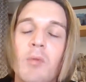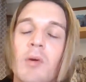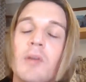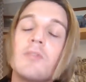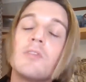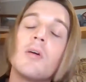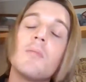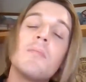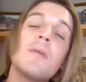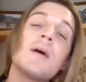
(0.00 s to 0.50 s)
Whether
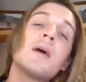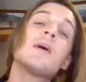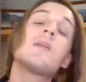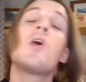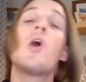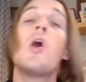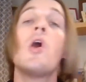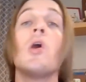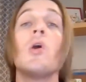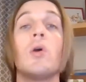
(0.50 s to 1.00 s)
you're a
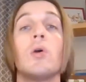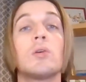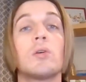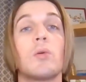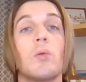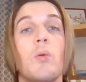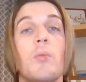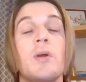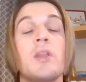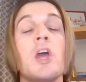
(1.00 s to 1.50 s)
man
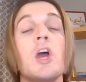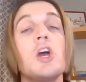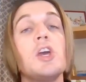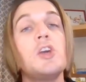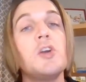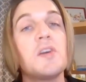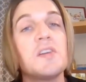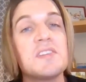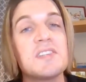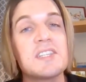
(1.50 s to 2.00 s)
or a woman,
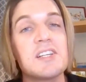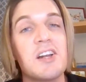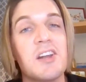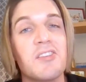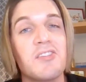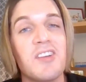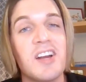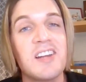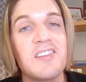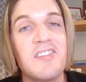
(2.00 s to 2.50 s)
you can still
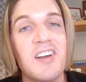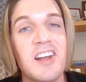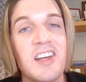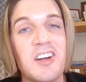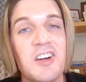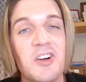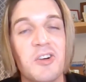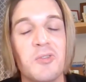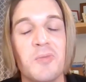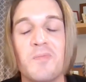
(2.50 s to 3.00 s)
look really, really
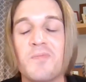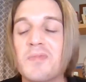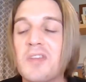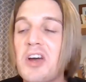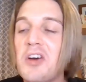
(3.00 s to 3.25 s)
cool.